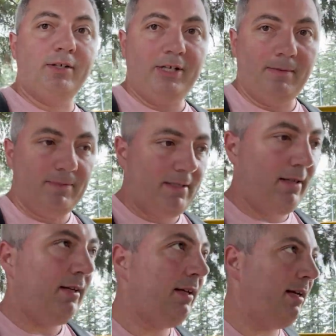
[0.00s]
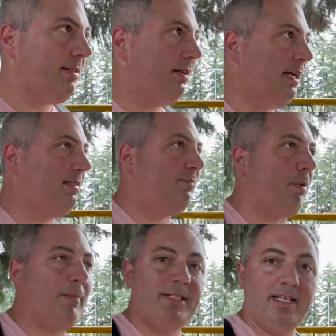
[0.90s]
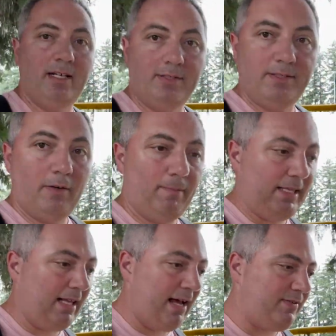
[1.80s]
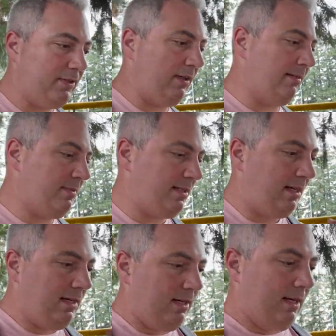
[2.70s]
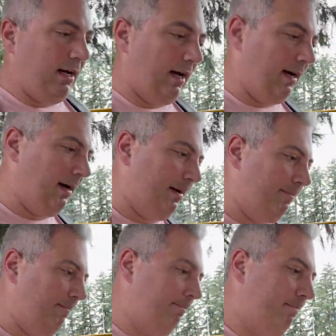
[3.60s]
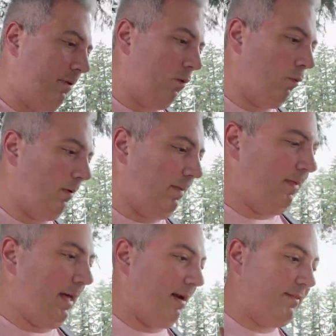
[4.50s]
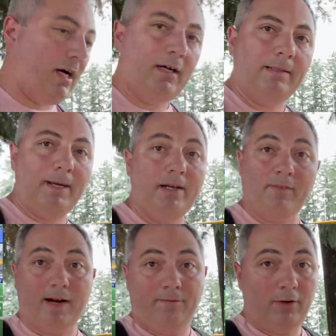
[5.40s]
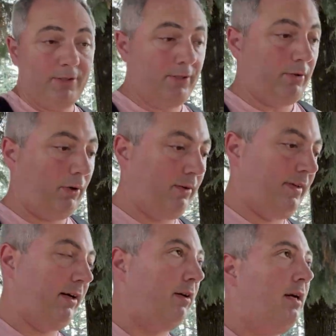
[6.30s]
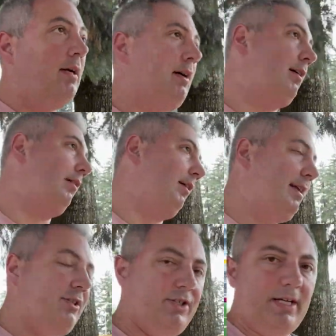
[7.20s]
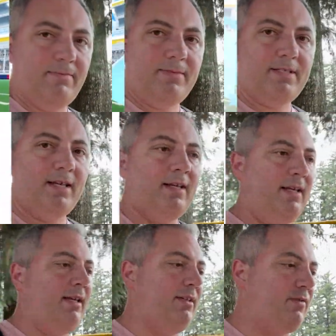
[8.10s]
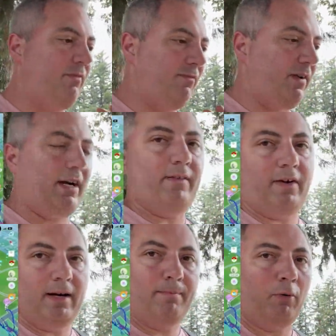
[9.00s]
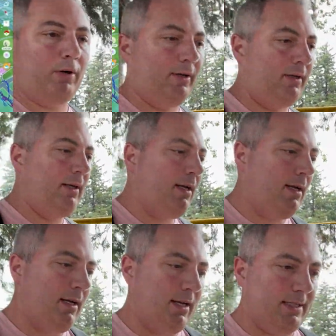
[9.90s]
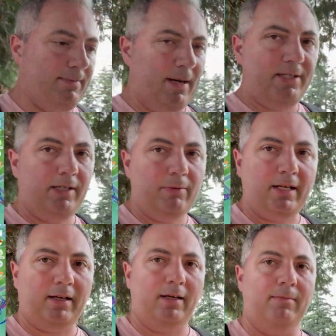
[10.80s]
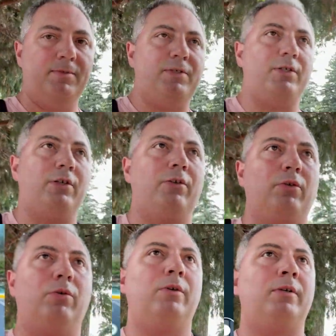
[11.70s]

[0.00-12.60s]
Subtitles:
gyms. As you guys have probably seen on some of my live streams that I've talked about in a very first tutorial video, clearing gyms is very, very important, especially when it comes to